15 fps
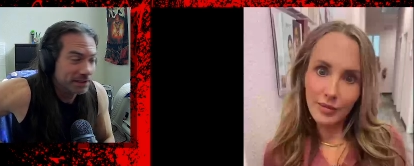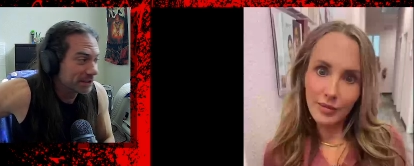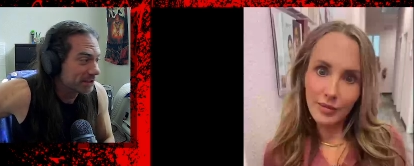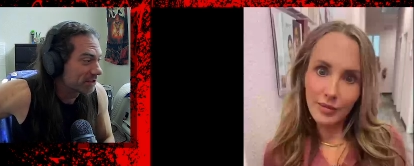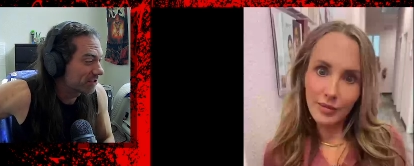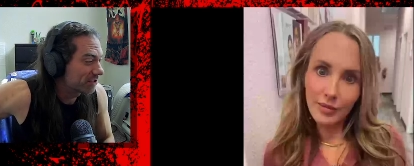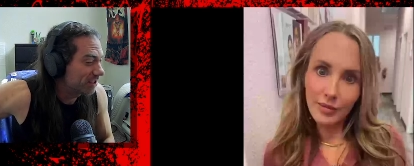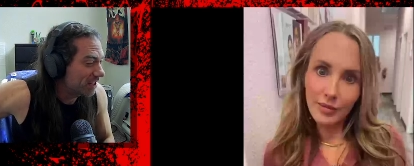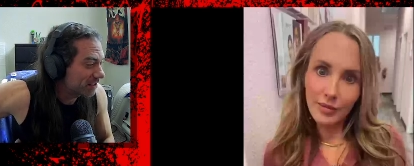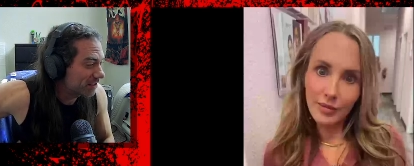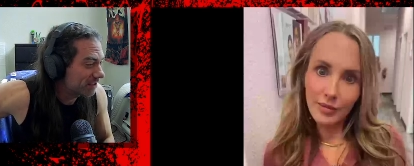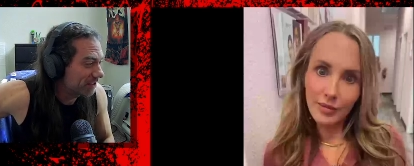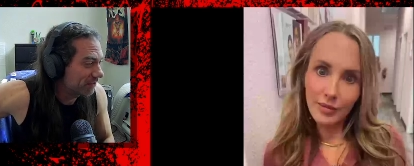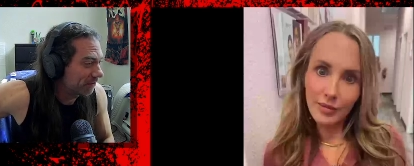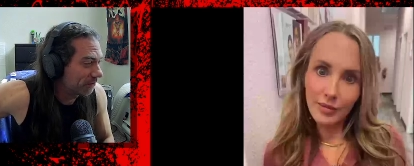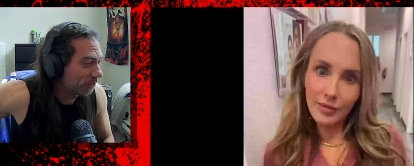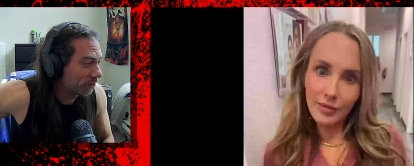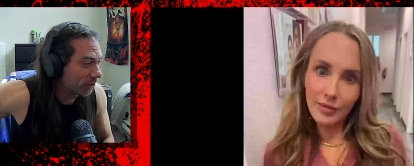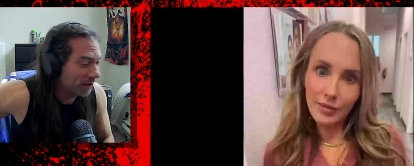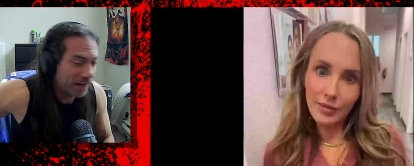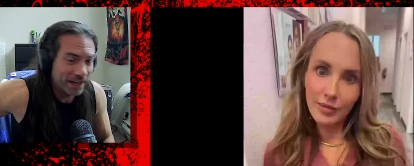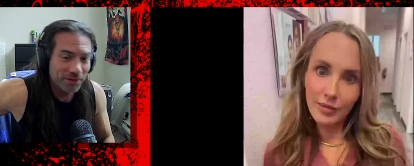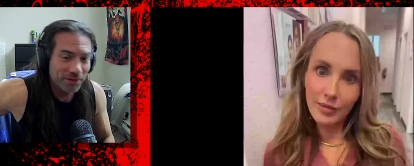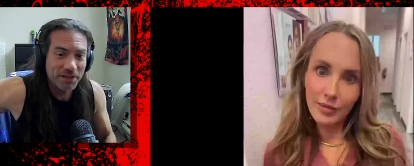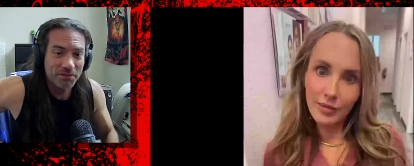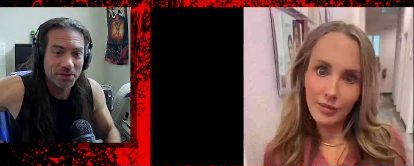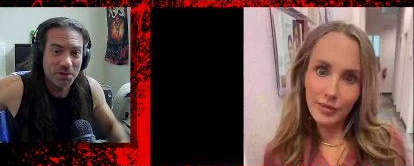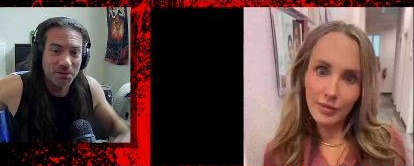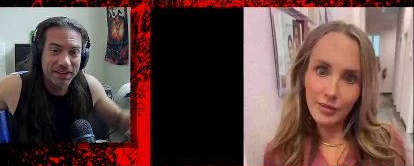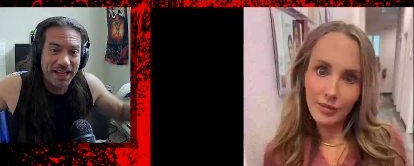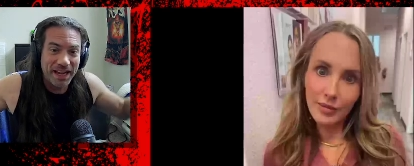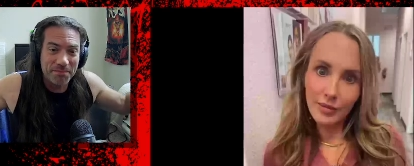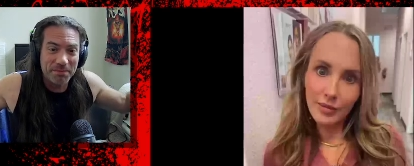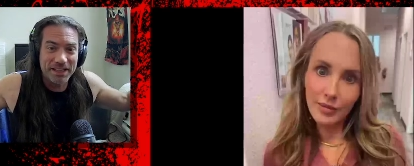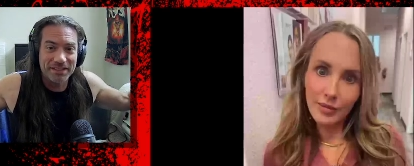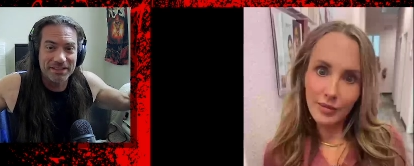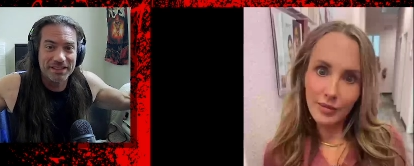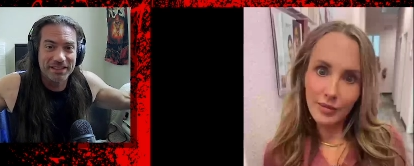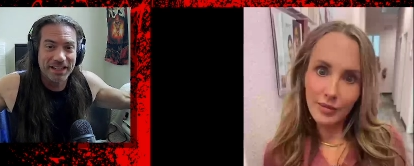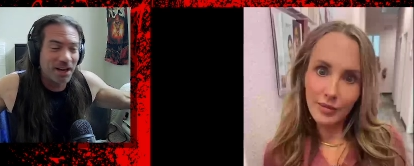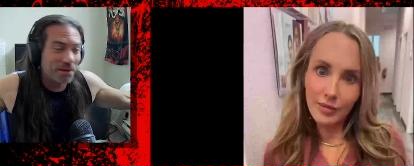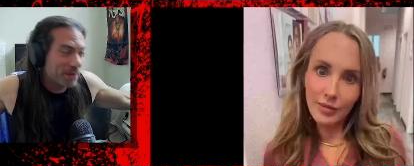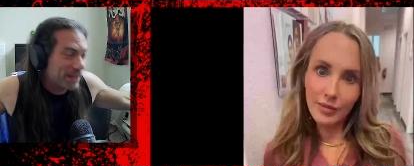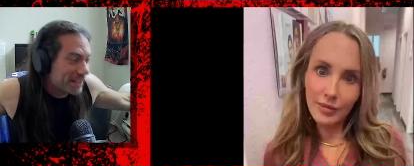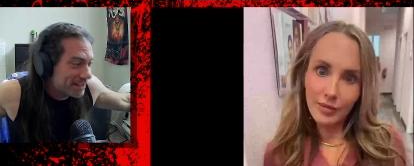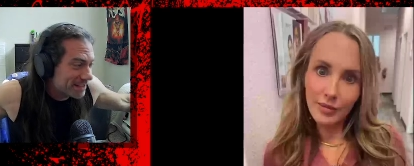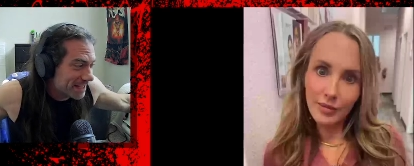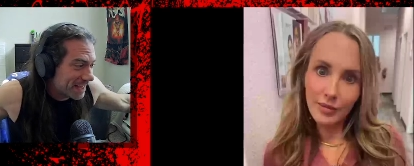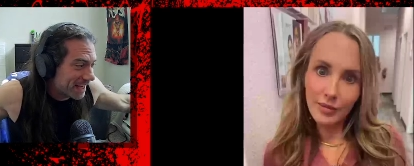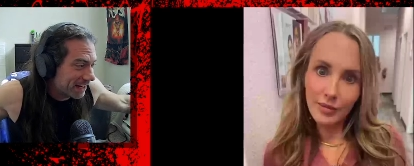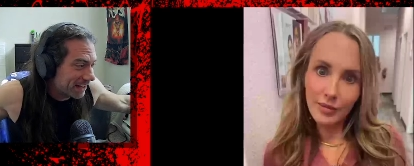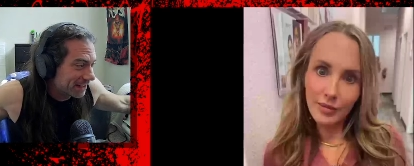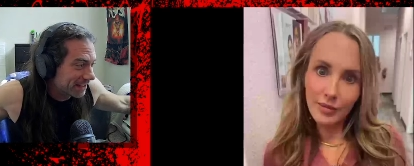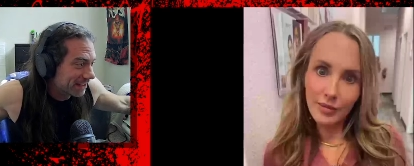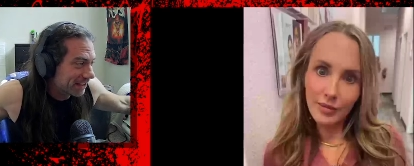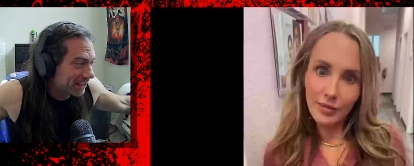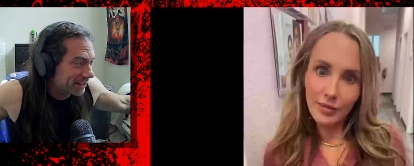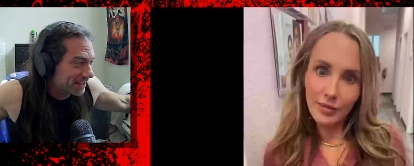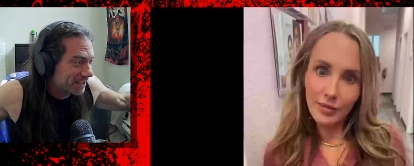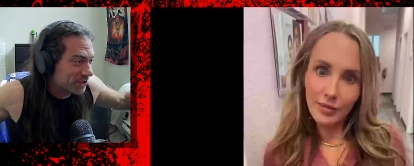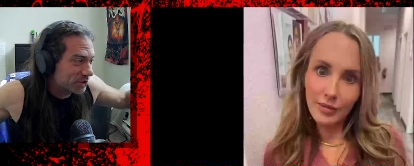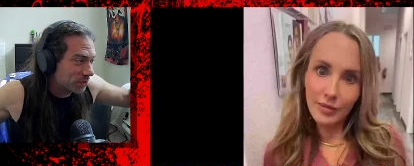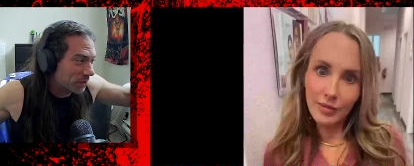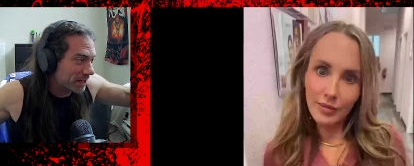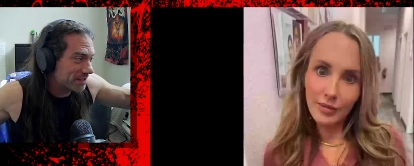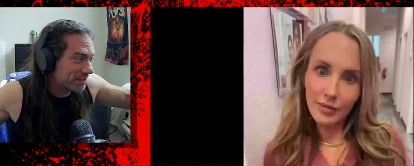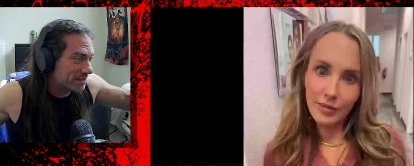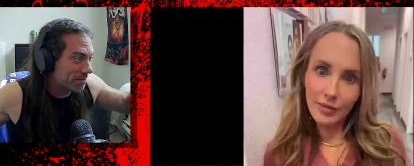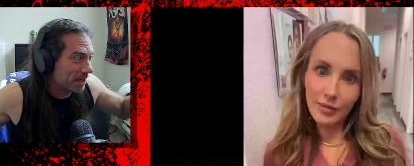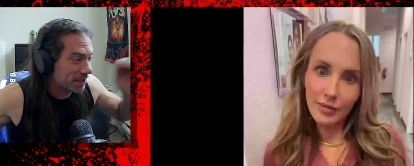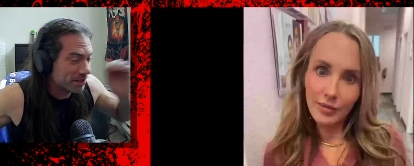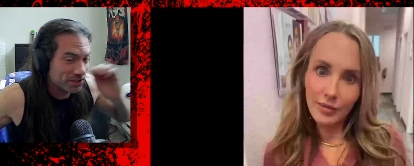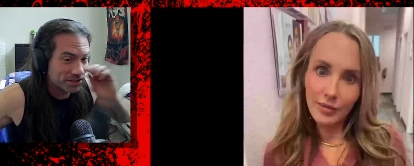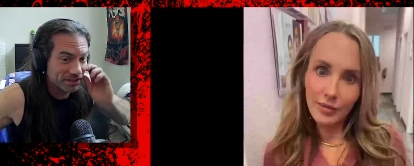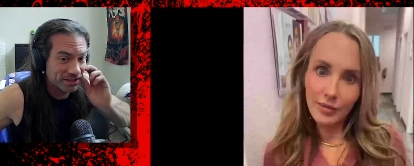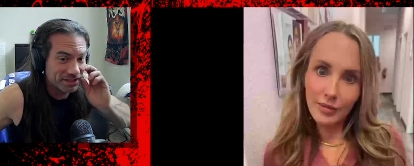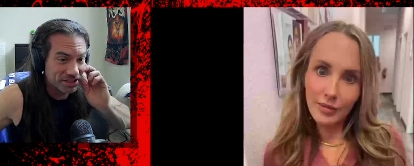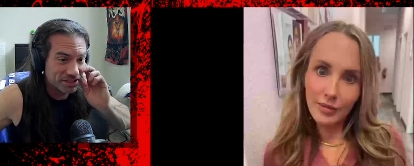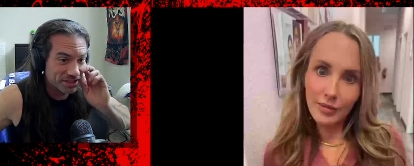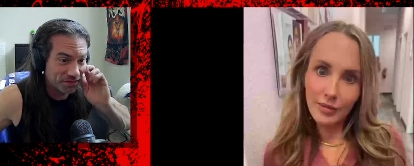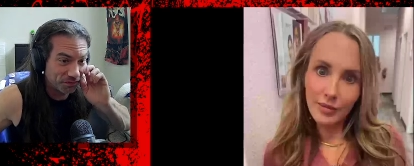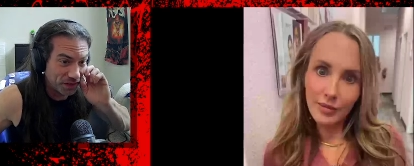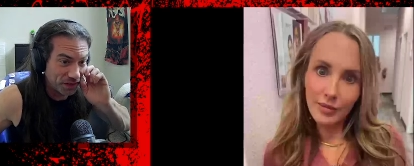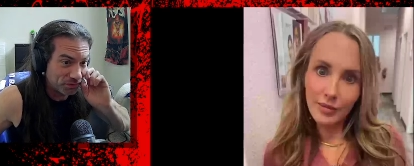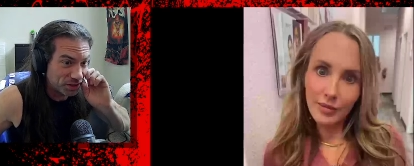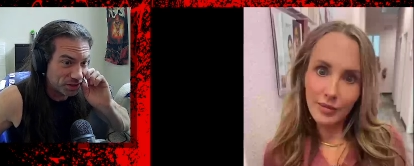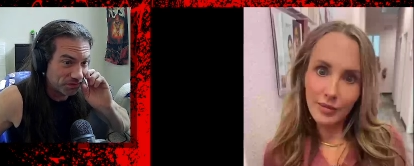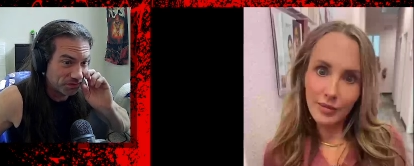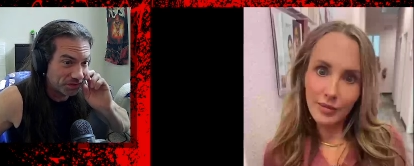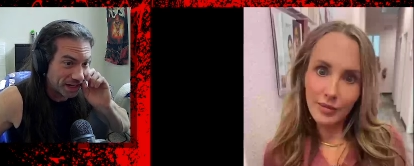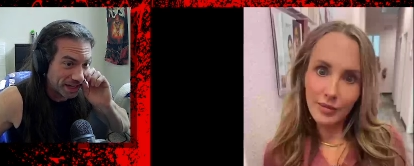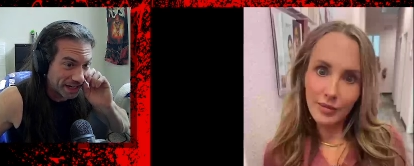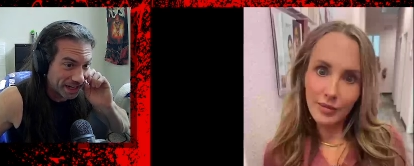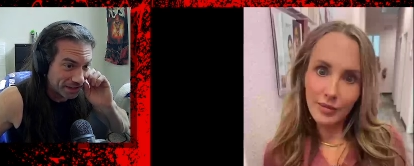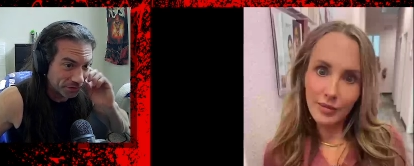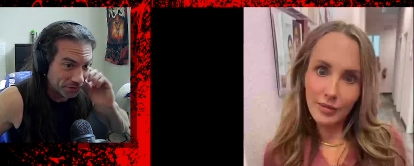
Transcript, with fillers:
Speaker 1: 64? I don't even know what that means. How many is that? That's twice as much, and she's 55?